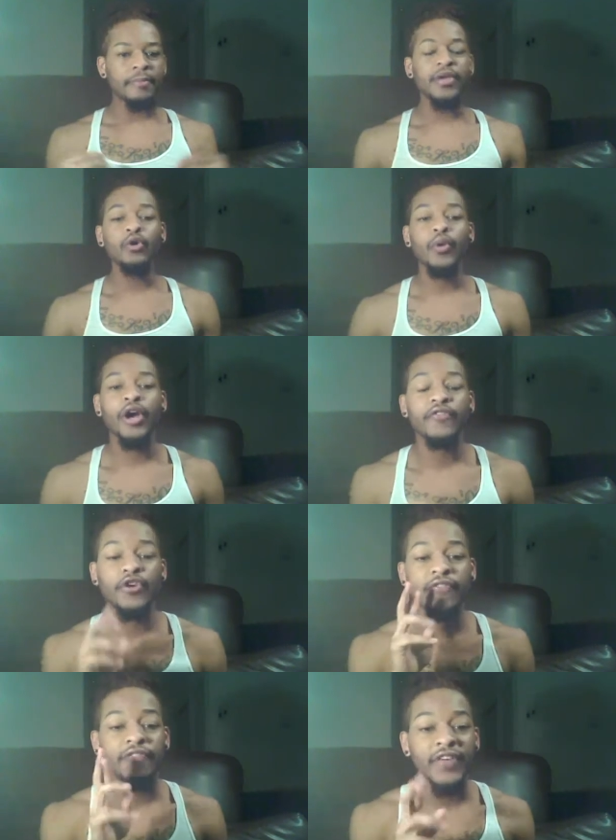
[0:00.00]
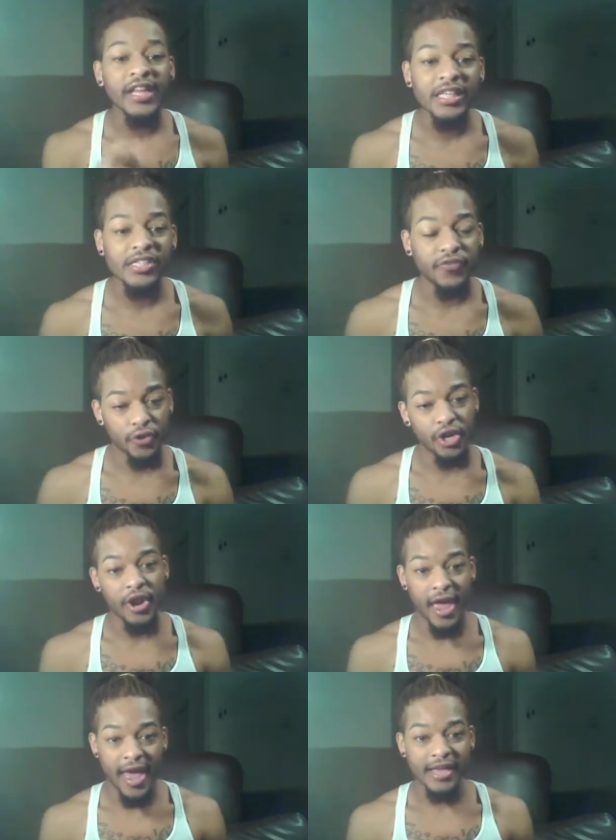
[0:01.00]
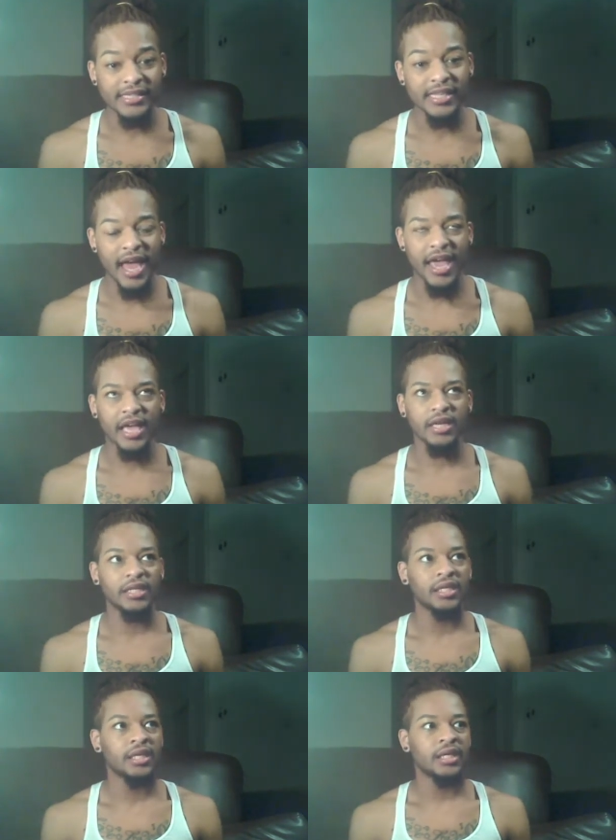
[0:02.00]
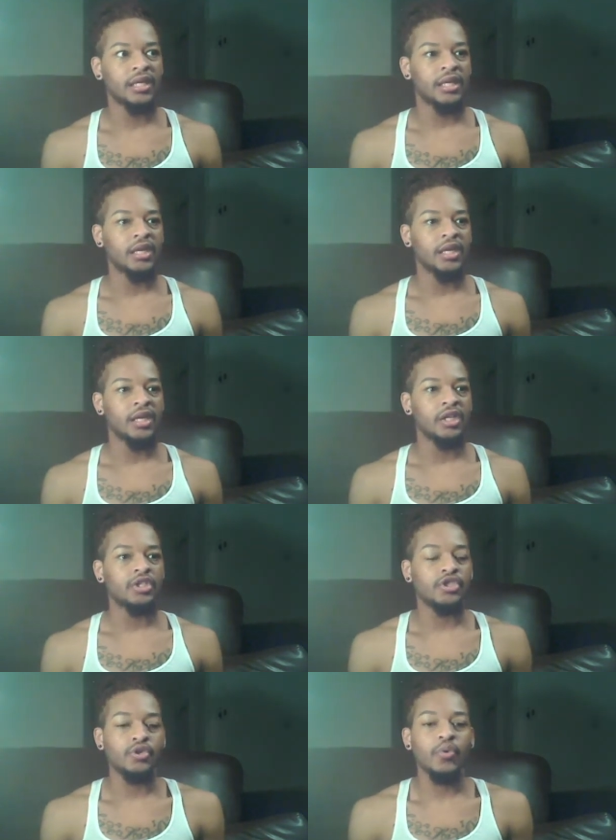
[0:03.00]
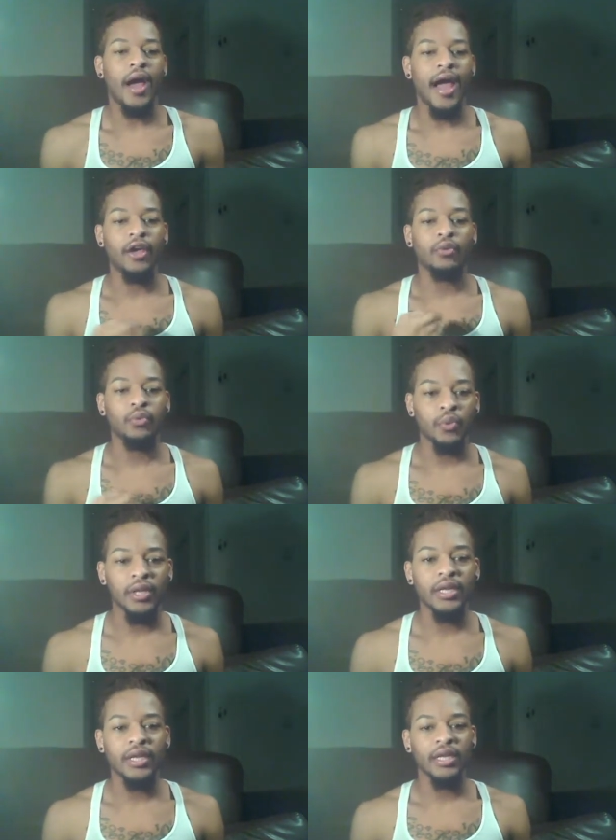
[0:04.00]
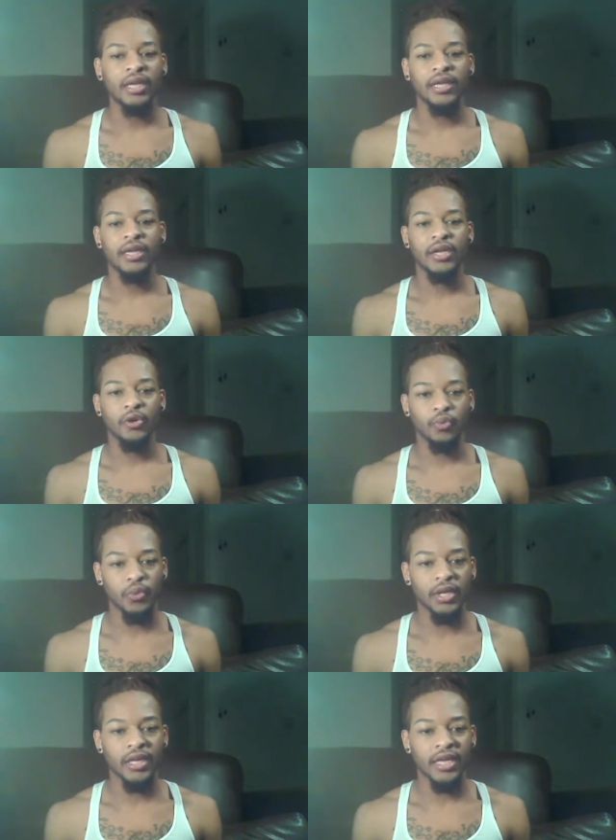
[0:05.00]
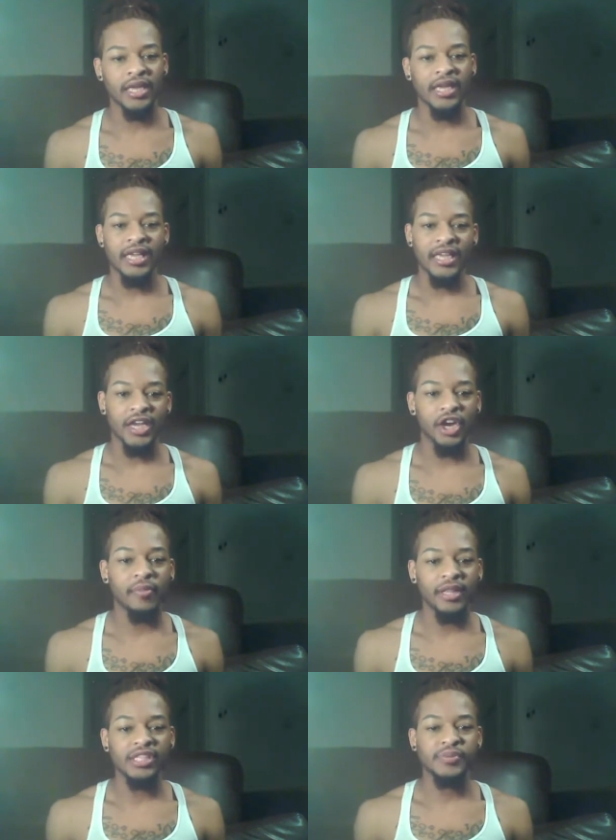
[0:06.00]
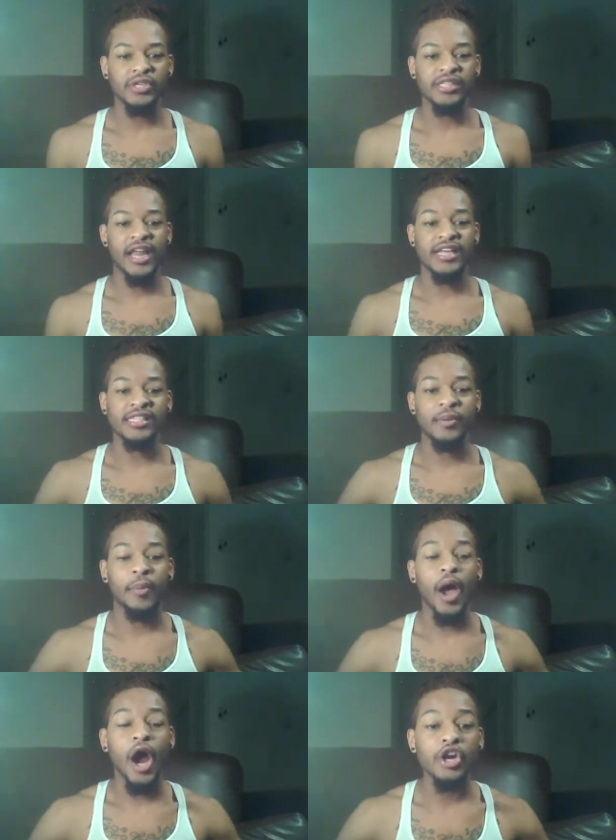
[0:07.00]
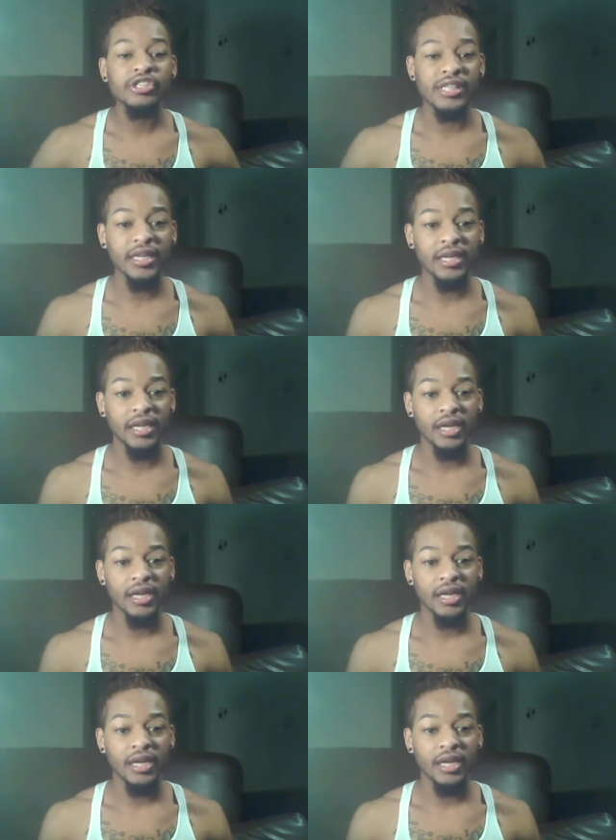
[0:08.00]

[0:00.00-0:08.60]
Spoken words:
be aware of your feelings for your ex. Like, do I really, really care about this person as a person?